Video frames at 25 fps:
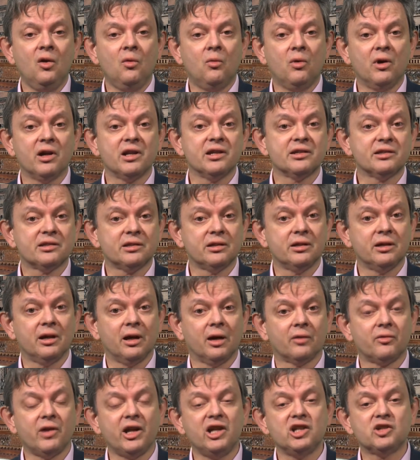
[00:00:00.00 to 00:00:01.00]
One is
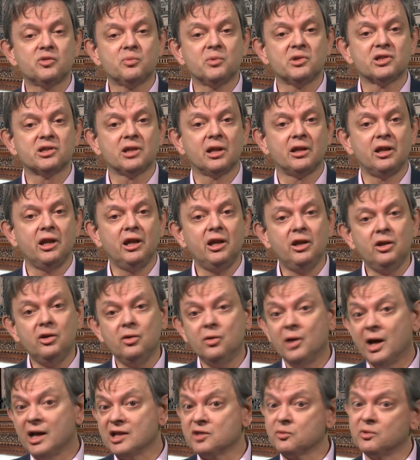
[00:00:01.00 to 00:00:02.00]
the arrangements that the
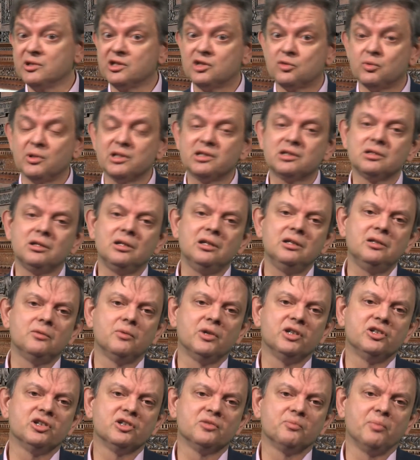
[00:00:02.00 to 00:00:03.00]
EU has with Switzerland,
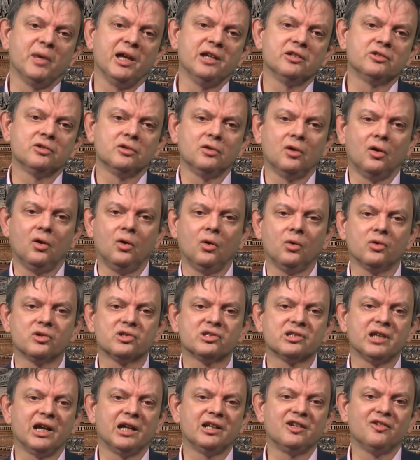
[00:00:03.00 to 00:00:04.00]
which is based on a whole
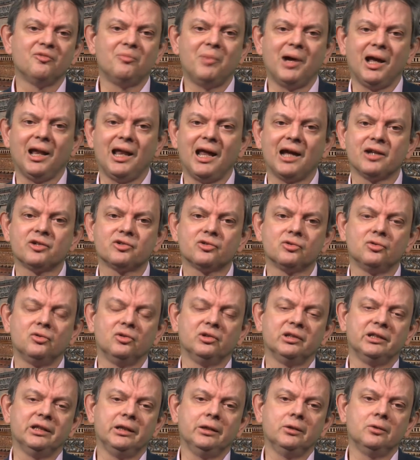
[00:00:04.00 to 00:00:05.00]
set of
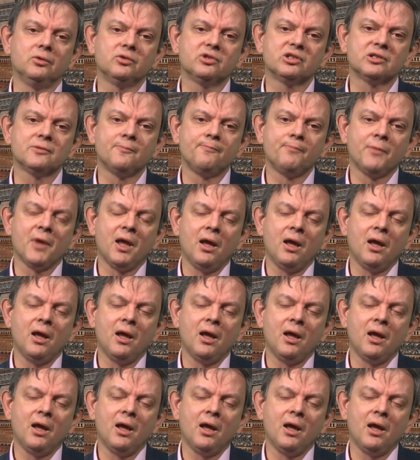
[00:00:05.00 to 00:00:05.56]
bilateral deals.